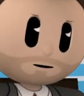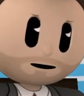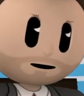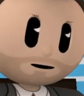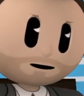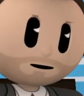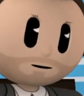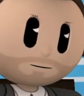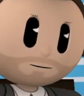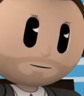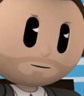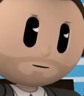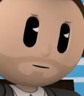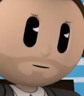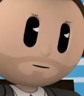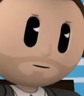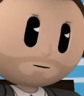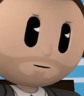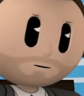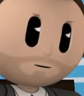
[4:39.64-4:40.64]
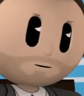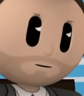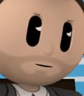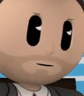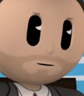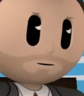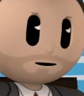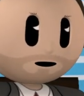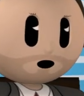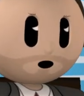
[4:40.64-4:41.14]
Yes.
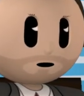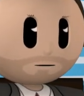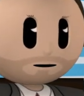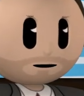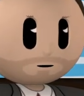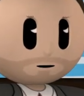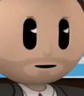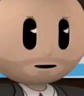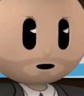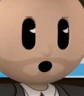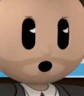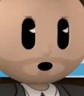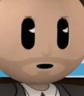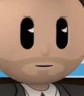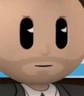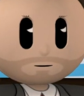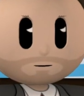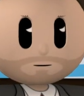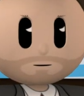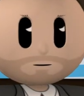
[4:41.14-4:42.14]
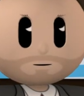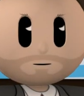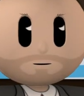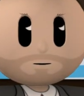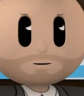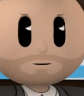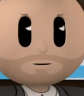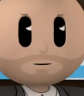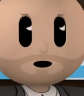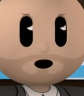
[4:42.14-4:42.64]
You sure do.
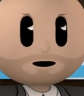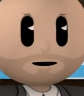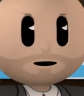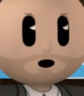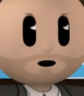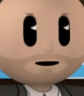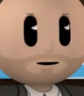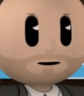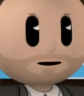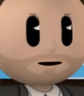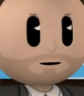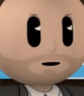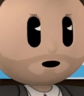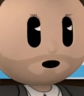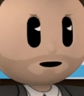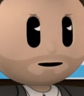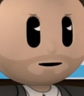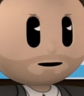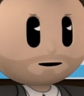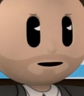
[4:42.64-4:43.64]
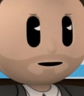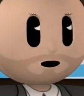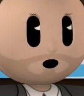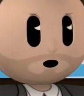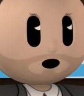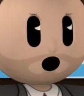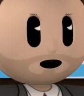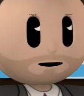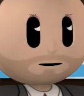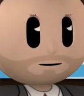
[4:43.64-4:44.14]
And you will be happy to
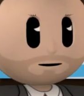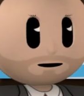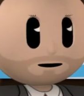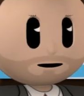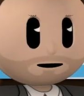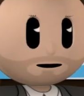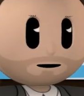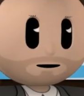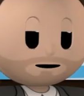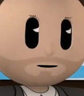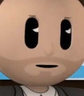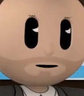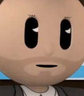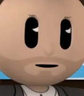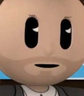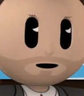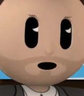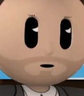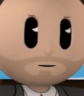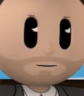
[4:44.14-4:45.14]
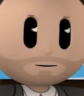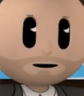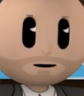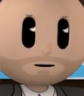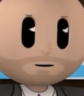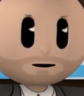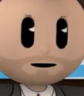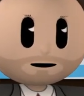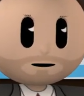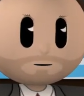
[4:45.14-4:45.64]
do what is needed to help
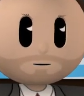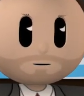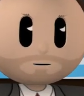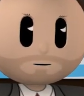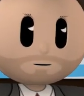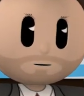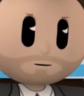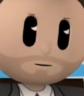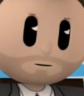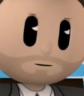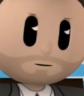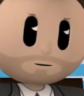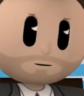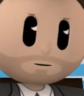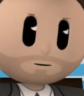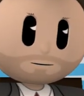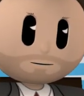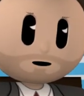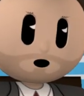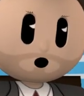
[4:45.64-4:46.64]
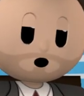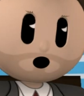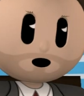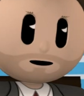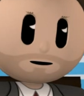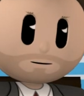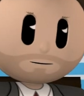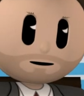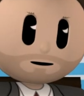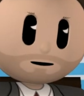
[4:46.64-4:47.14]
yourself. So
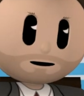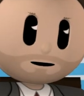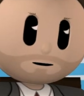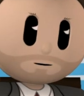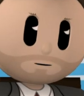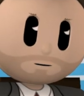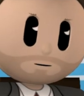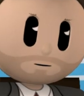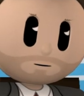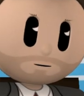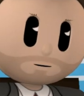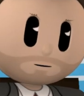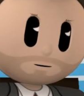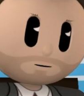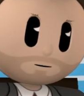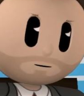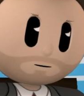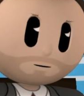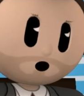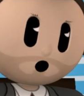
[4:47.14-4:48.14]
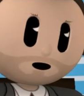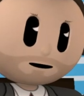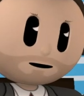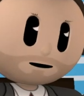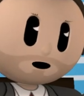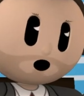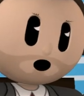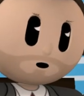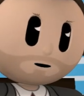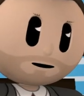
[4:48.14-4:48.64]
why is it?
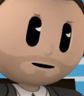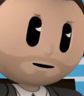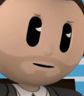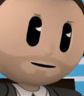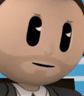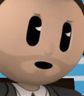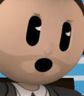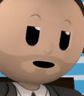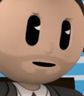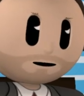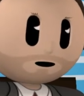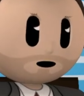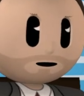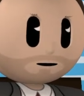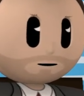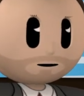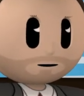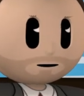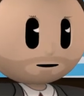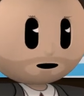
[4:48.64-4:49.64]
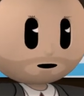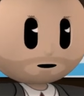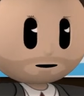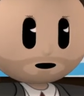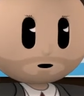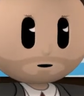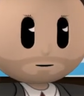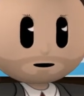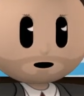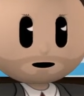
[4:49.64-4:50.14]
When you are being kind and helpful
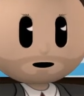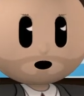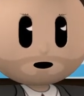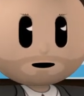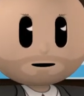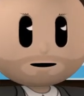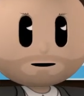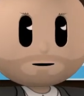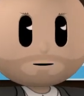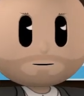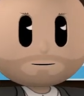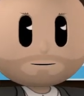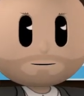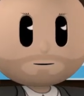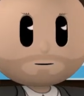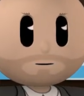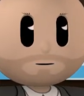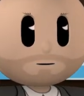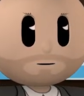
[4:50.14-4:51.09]
for someone else,